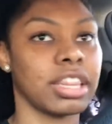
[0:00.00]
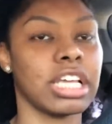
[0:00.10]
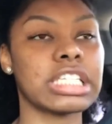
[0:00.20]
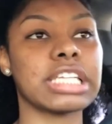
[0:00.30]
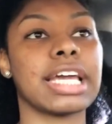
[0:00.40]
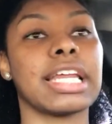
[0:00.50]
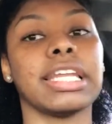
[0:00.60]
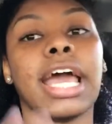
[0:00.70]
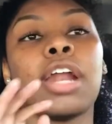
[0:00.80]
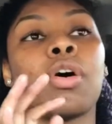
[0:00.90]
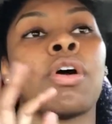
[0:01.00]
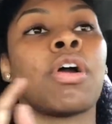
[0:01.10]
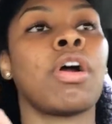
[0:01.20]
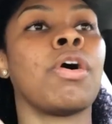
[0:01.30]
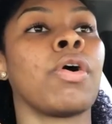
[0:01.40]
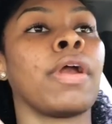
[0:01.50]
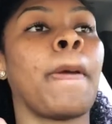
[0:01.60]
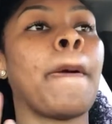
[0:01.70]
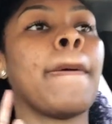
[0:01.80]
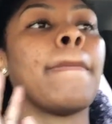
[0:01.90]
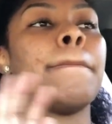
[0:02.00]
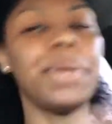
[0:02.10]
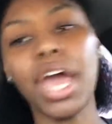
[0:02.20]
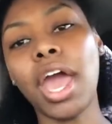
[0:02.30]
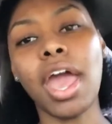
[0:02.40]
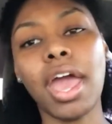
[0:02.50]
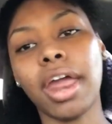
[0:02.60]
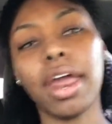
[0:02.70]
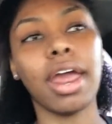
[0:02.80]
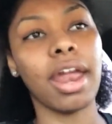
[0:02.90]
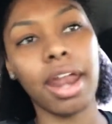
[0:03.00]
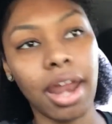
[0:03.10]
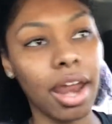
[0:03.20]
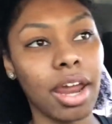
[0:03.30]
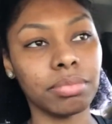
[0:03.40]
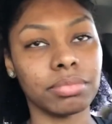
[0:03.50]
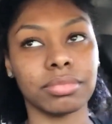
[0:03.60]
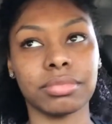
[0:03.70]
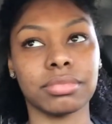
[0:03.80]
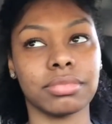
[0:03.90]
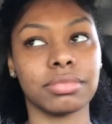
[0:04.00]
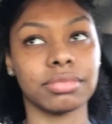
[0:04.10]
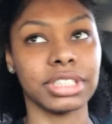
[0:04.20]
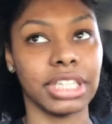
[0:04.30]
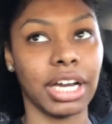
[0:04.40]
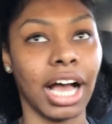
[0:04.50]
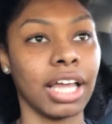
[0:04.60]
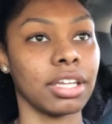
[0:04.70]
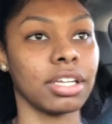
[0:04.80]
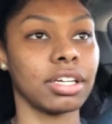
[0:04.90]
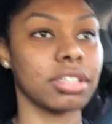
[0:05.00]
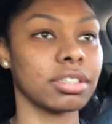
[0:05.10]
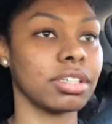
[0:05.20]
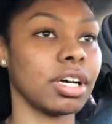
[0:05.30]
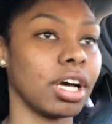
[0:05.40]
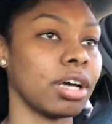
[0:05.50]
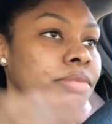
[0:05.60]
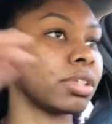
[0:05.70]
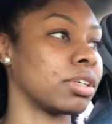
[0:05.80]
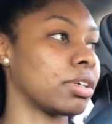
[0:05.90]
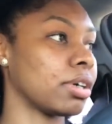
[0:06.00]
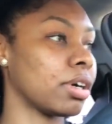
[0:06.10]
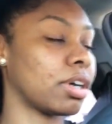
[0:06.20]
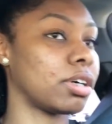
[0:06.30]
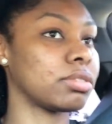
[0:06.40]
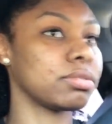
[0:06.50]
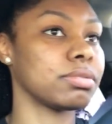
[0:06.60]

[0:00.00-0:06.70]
This lady laid on her horn. Babe! I oh, look. Um, girl.